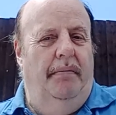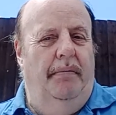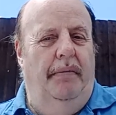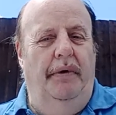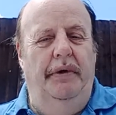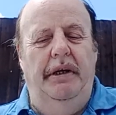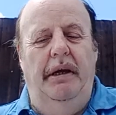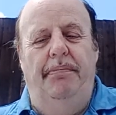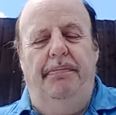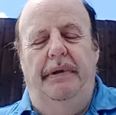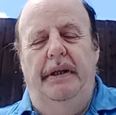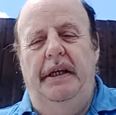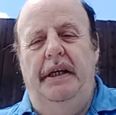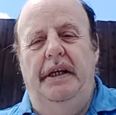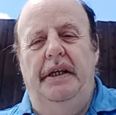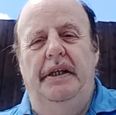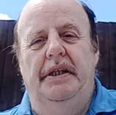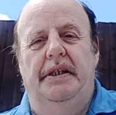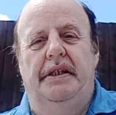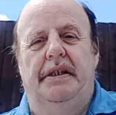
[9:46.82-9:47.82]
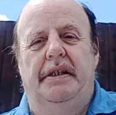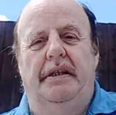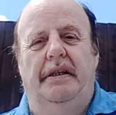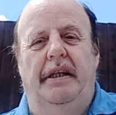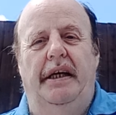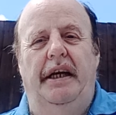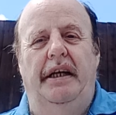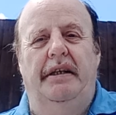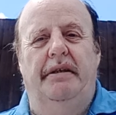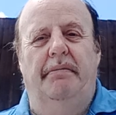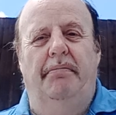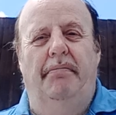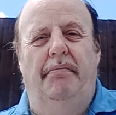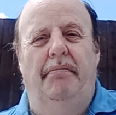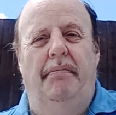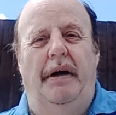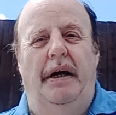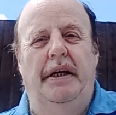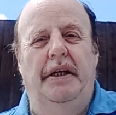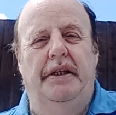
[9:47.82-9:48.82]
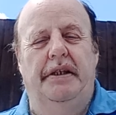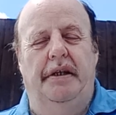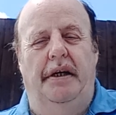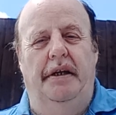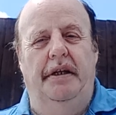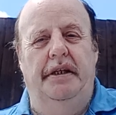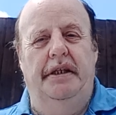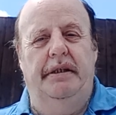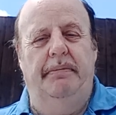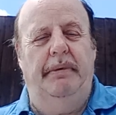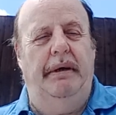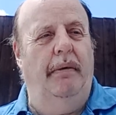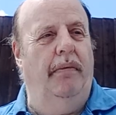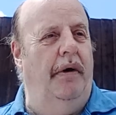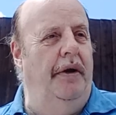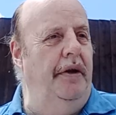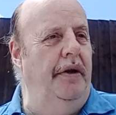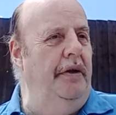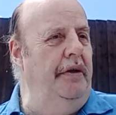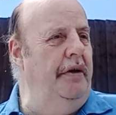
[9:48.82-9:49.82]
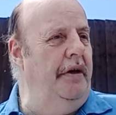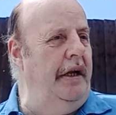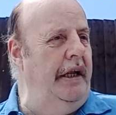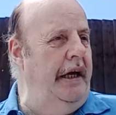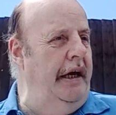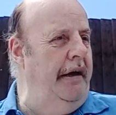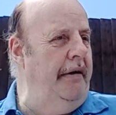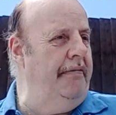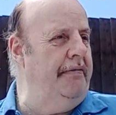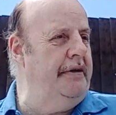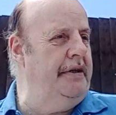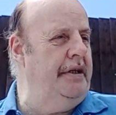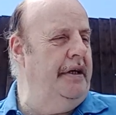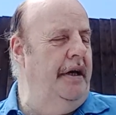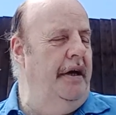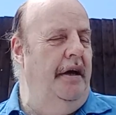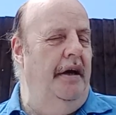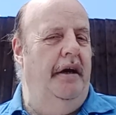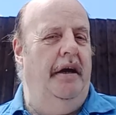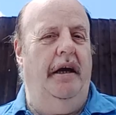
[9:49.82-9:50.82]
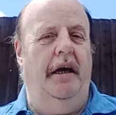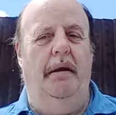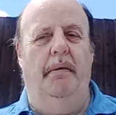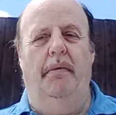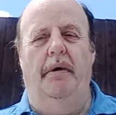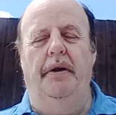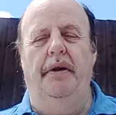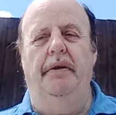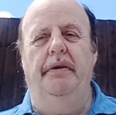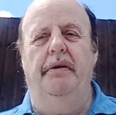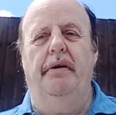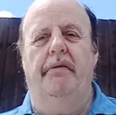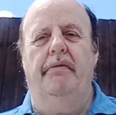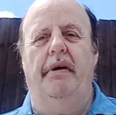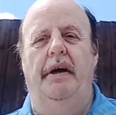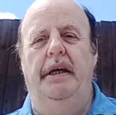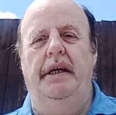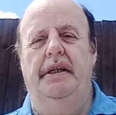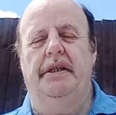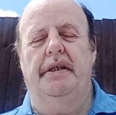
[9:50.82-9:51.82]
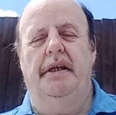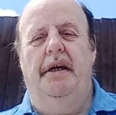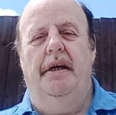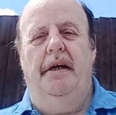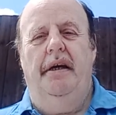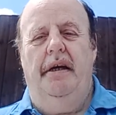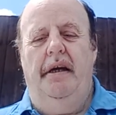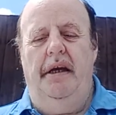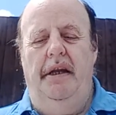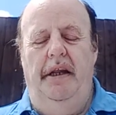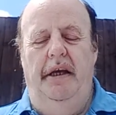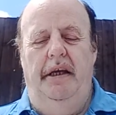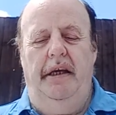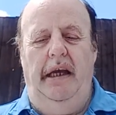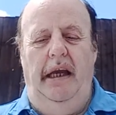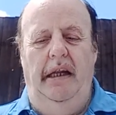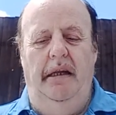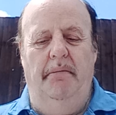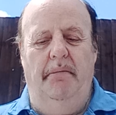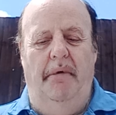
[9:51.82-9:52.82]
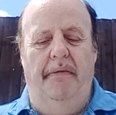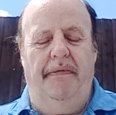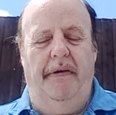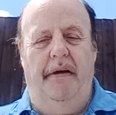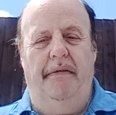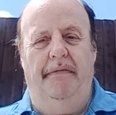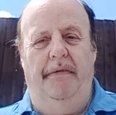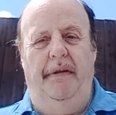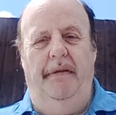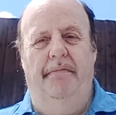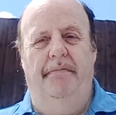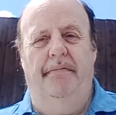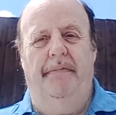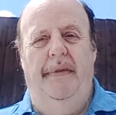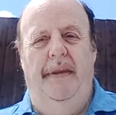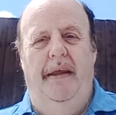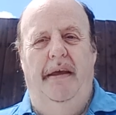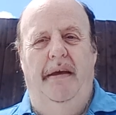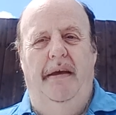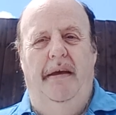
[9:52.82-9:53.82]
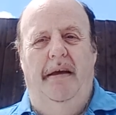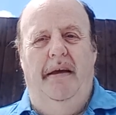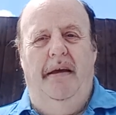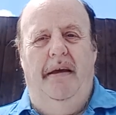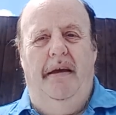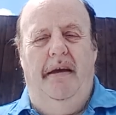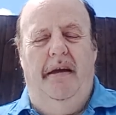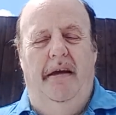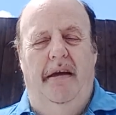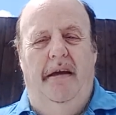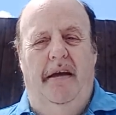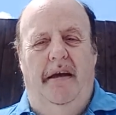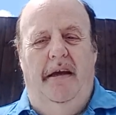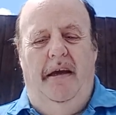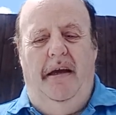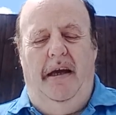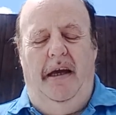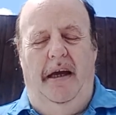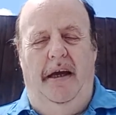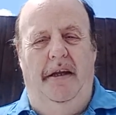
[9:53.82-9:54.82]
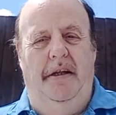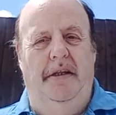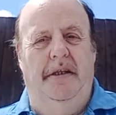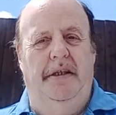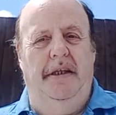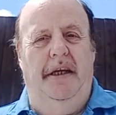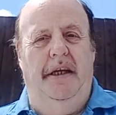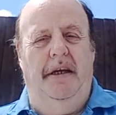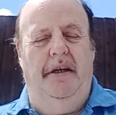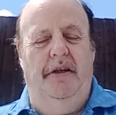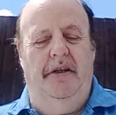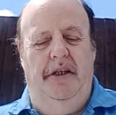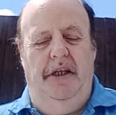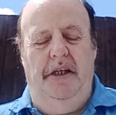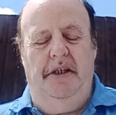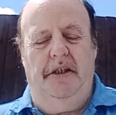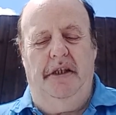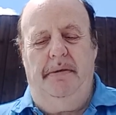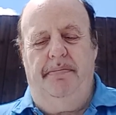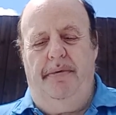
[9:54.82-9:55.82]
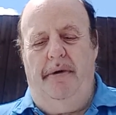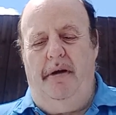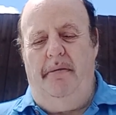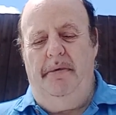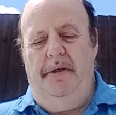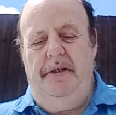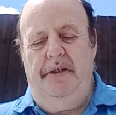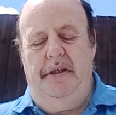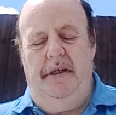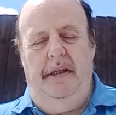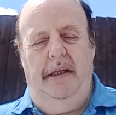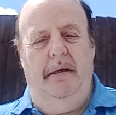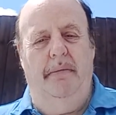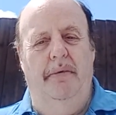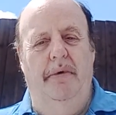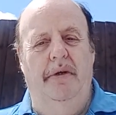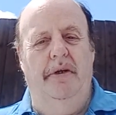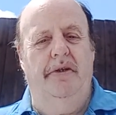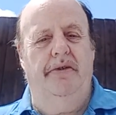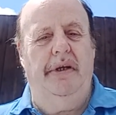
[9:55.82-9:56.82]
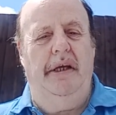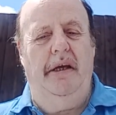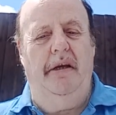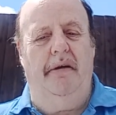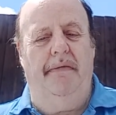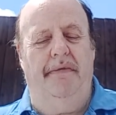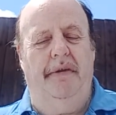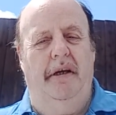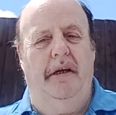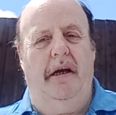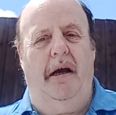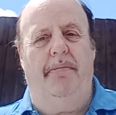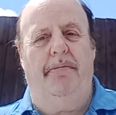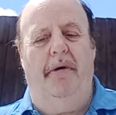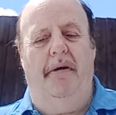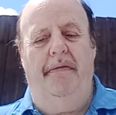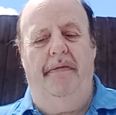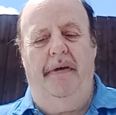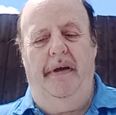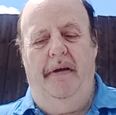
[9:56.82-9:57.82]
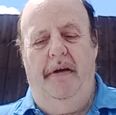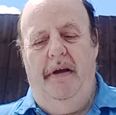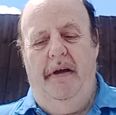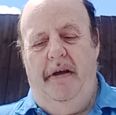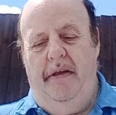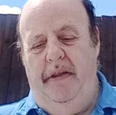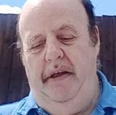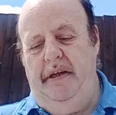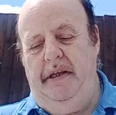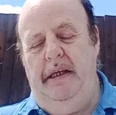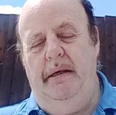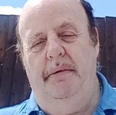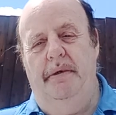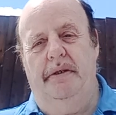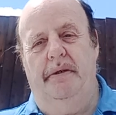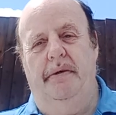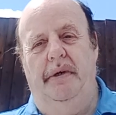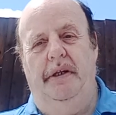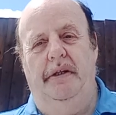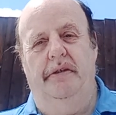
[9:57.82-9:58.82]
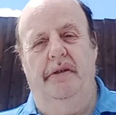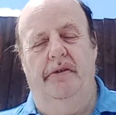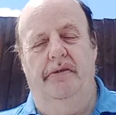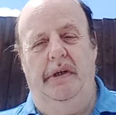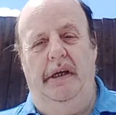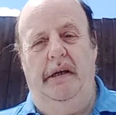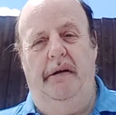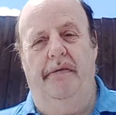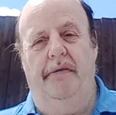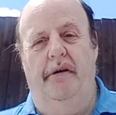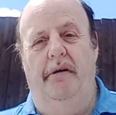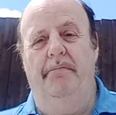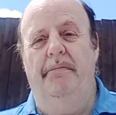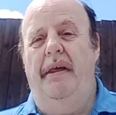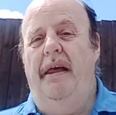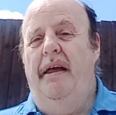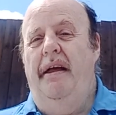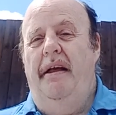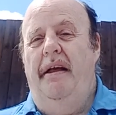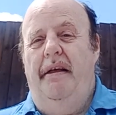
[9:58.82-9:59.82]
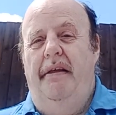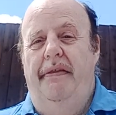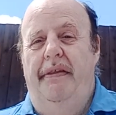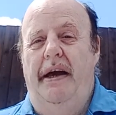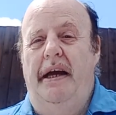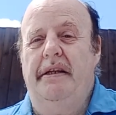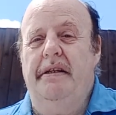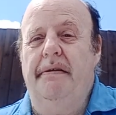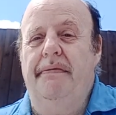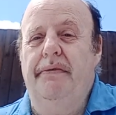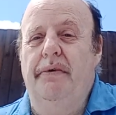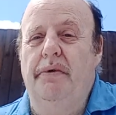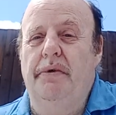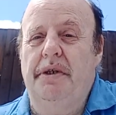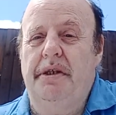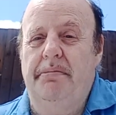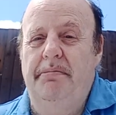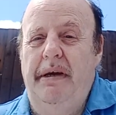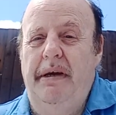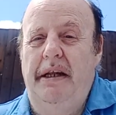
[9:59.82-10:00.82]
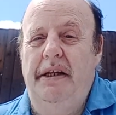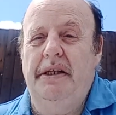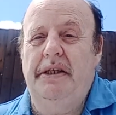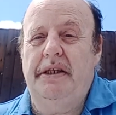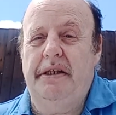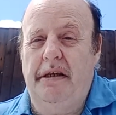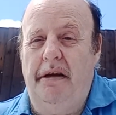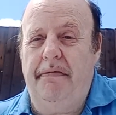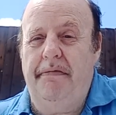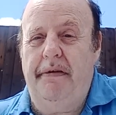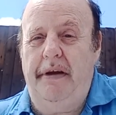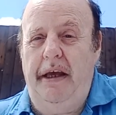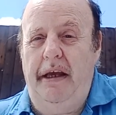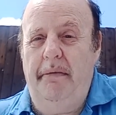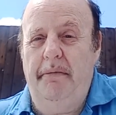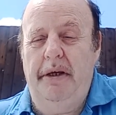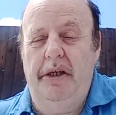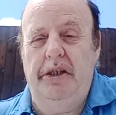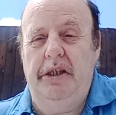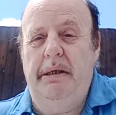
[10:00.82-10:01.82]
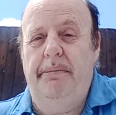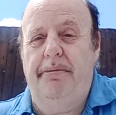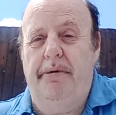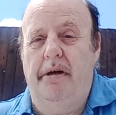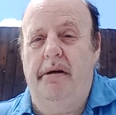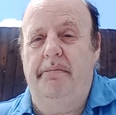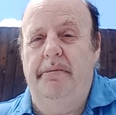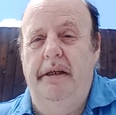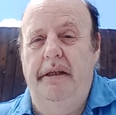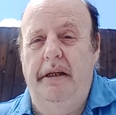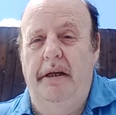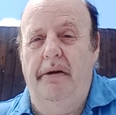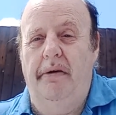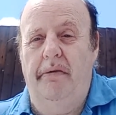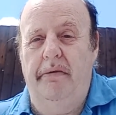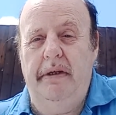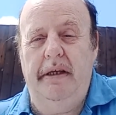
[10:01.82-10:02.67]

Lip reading: will you please let my sons be one on your left and one on your right in the kingdom of heaven? And Jesus promised that they would drink of the cup of that he was going to drink from. That, of course, meant suffering, but she probably didn't